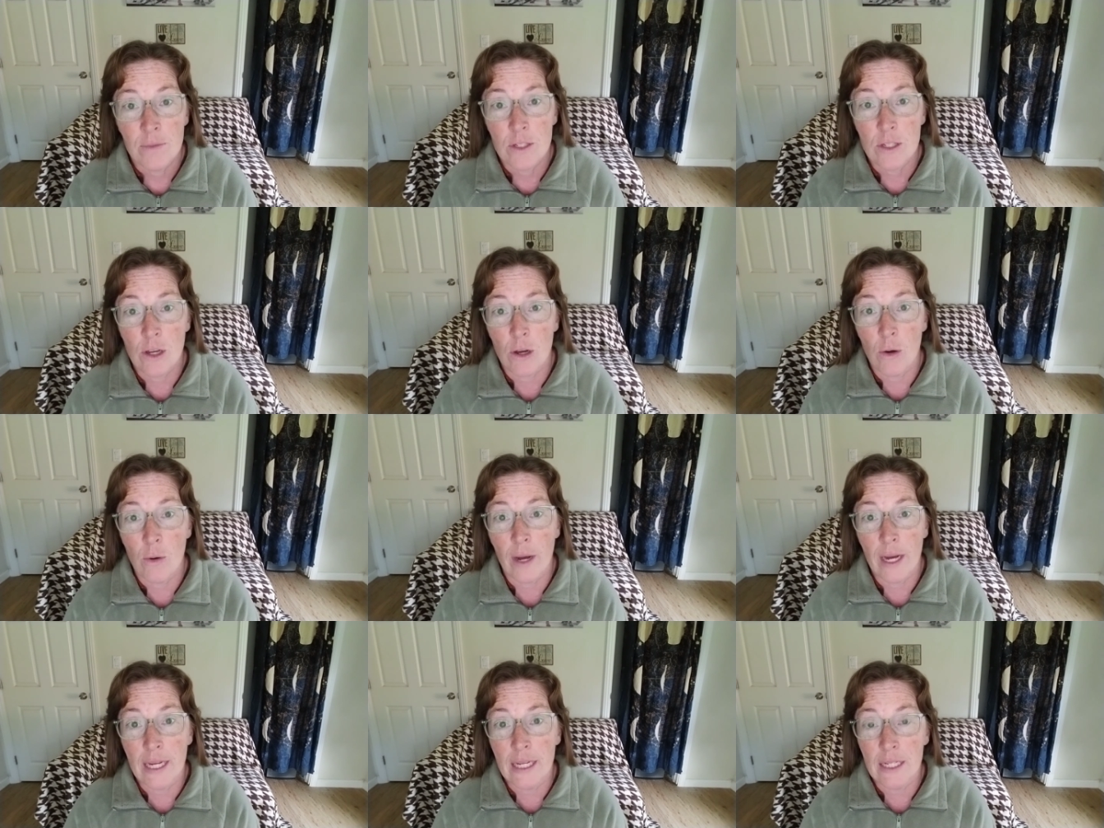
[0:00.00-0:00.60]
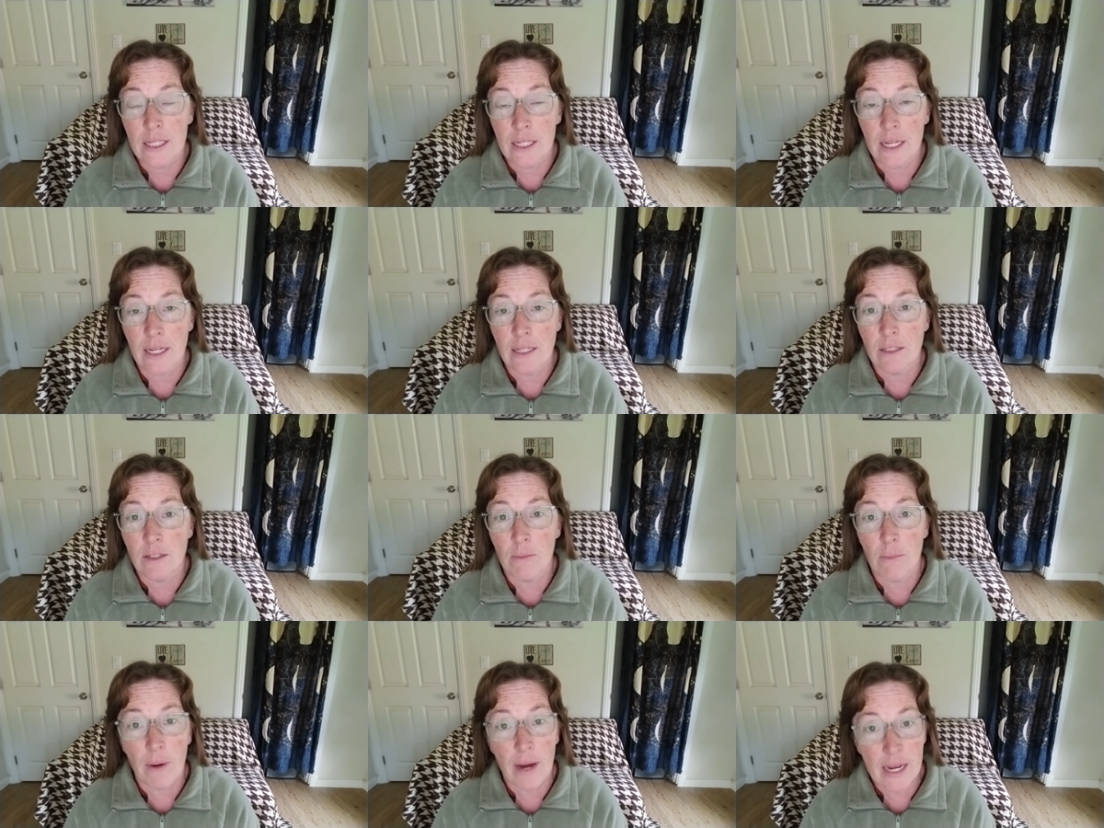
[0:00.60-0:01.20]
So I
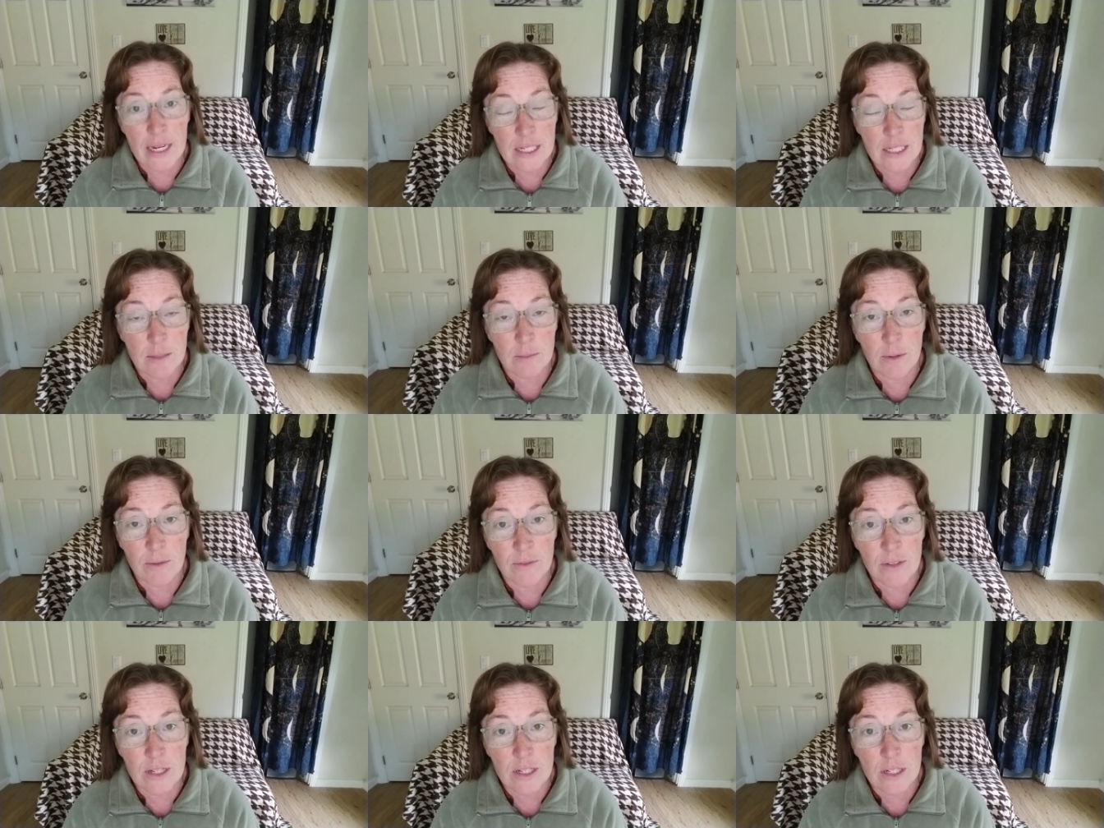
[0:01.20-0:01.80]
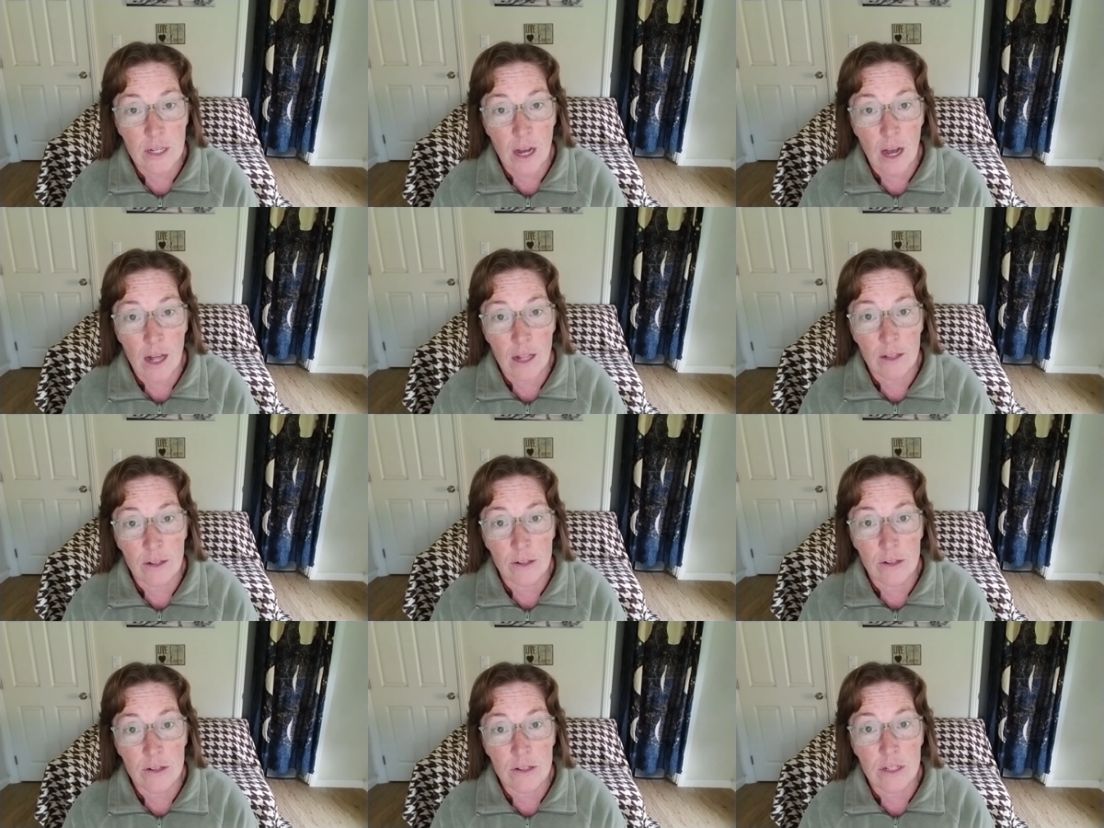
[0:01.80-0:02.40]
intend to buy some of these
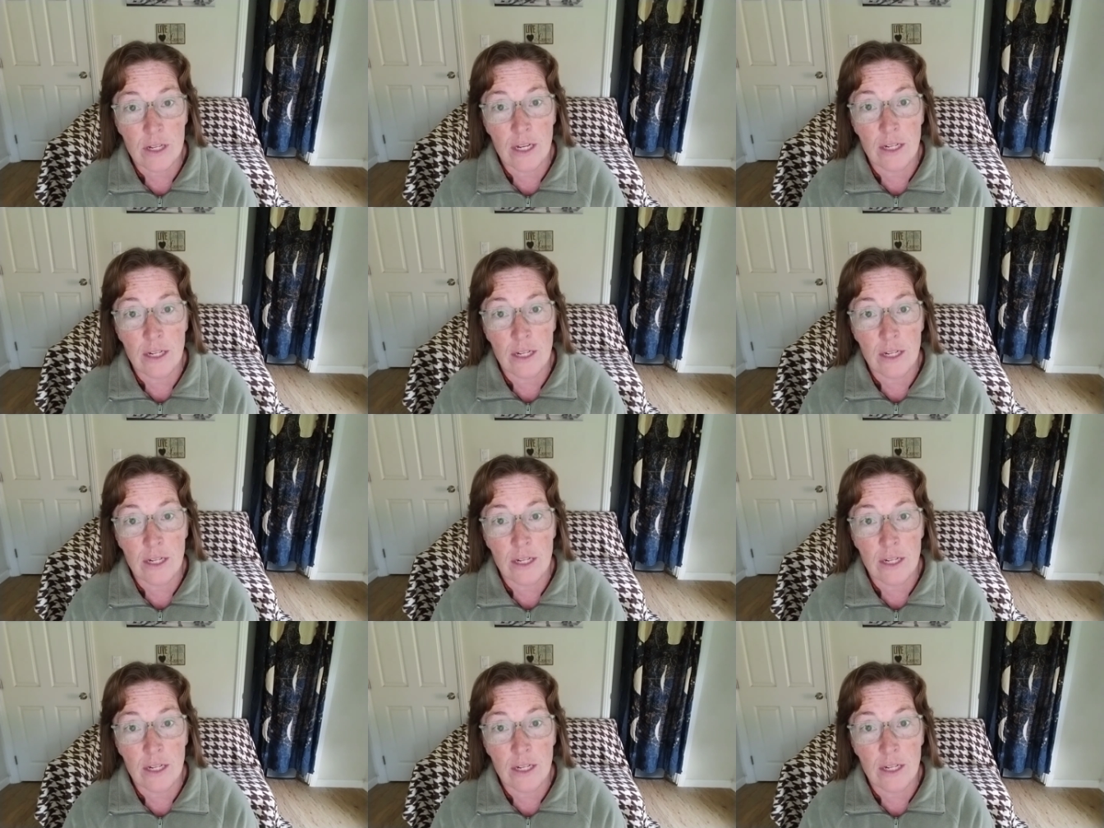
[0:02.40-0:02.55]
collars